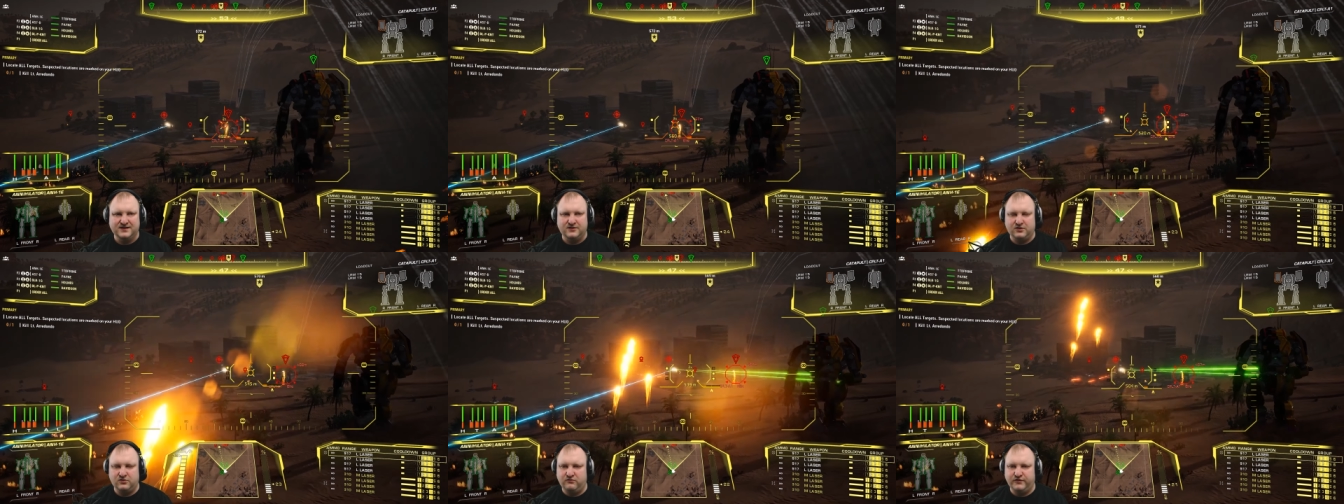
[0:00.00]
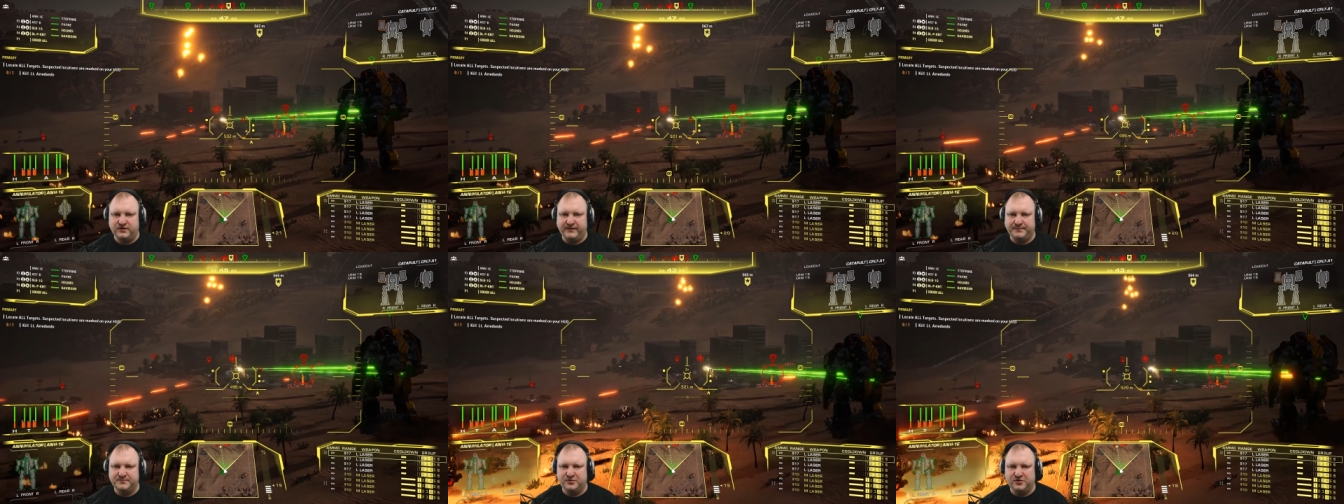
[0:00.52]
Gotta go for the
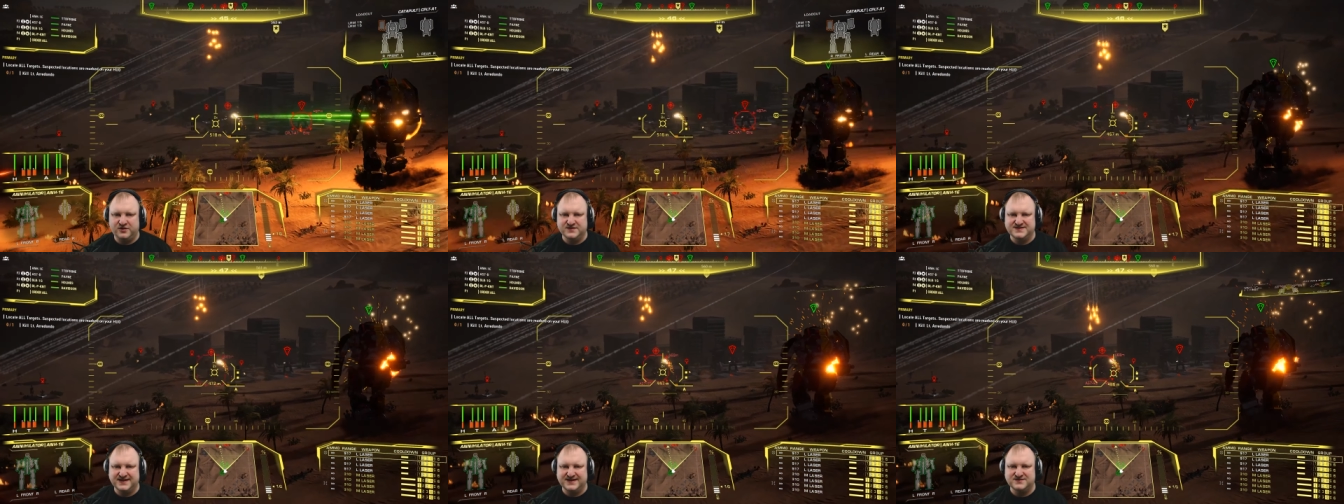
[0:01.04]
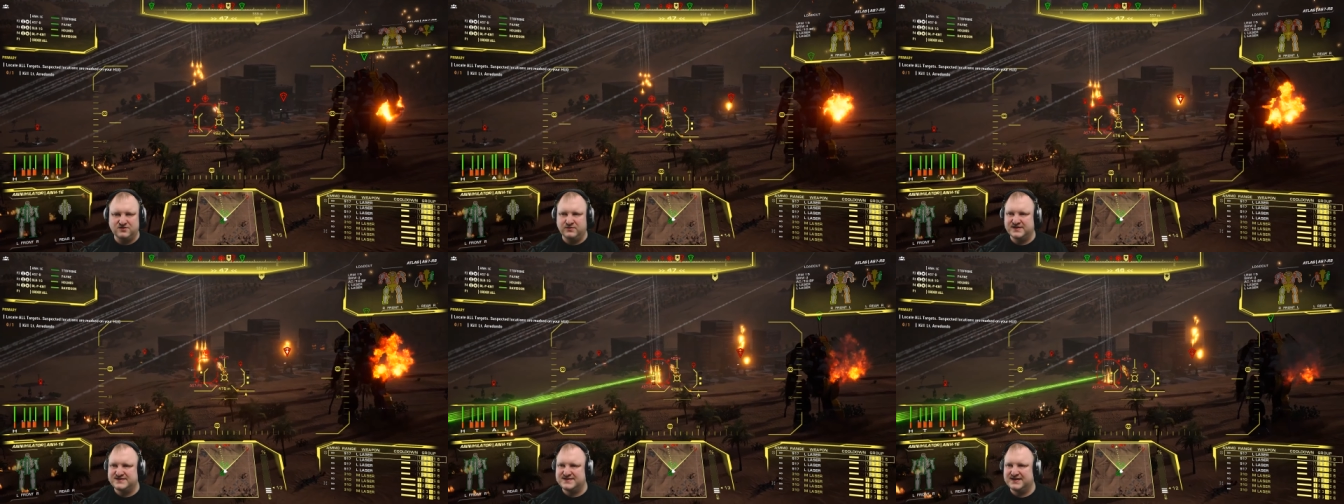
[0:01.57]
weapon pods, as
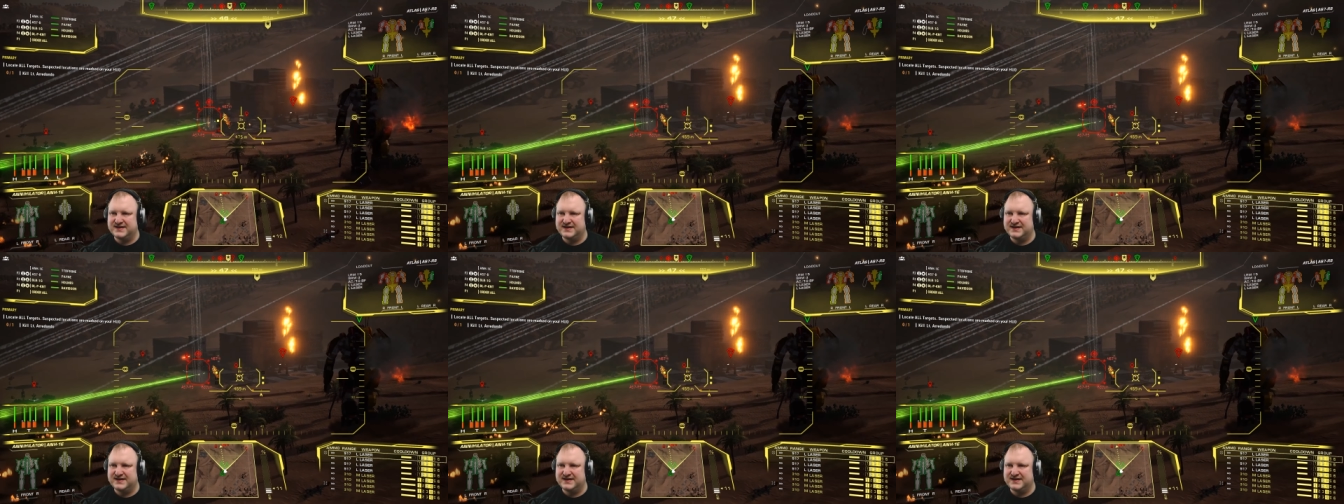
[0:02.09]
always.